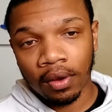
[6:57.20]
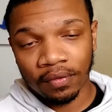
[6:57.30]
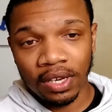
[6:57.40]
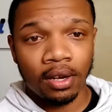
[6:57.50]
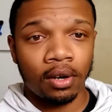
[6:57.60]

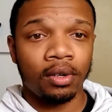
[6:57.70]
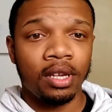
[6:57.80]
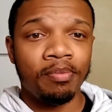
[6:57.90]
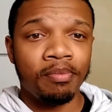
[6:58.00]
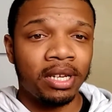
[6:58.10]
video,
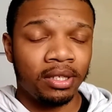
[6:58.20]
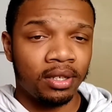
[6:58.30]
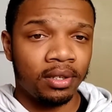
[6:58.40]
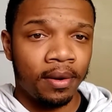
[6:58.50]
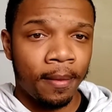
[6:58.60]
he
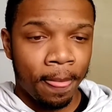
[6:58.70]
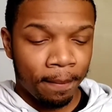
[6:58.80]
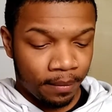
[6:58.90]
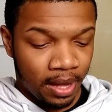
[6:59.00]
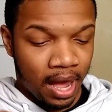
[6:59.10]
mentioned
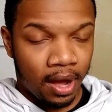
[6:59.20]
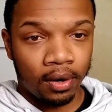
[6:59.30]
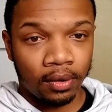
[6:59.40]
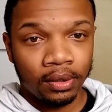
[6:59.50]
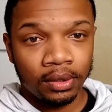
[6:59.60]

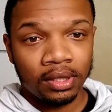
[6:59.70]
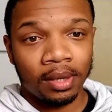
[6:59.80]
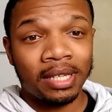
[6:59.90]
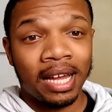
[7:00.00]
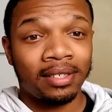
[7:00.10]
how
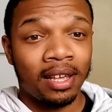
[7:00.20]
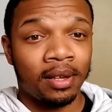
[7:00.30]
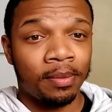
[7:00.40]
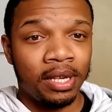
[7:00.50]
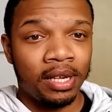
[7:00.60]
sometimes it
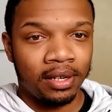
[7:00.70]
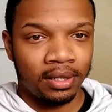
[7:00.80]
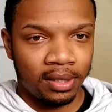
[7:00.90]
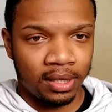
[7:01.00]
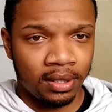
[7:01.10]
can be
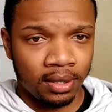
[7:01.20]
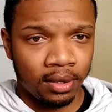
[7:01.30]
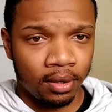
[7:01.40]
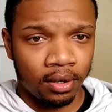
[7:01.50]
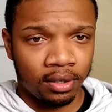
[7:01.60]

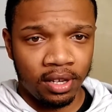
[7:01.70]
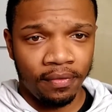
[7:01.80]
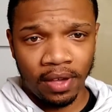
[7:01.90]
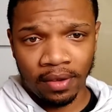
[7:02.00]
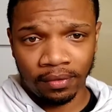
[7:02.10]
inconsistent or a
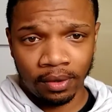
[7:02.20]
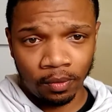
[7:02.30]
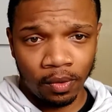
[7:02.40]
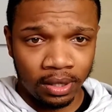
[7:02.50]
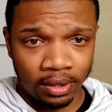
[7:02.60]
defect
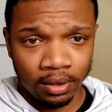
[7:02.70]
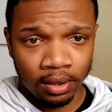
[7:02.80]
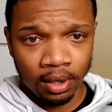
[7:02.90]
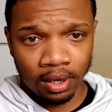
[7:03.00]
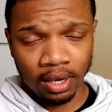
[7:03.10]
from one
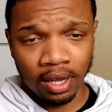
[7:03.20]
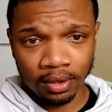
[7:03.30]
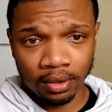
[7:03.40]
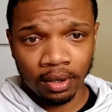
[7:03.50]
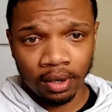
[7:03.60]
or the
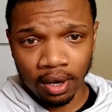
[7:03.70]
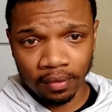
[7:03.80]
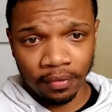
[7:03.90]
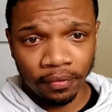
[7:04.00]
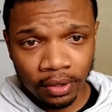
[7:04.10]
other
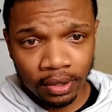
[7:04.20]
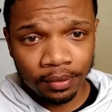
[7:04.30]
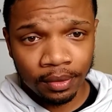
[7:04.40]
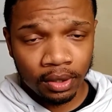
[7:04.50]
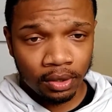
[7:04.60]
of the
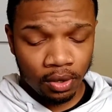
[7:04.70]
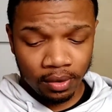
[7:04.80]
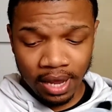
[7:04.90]
foot. So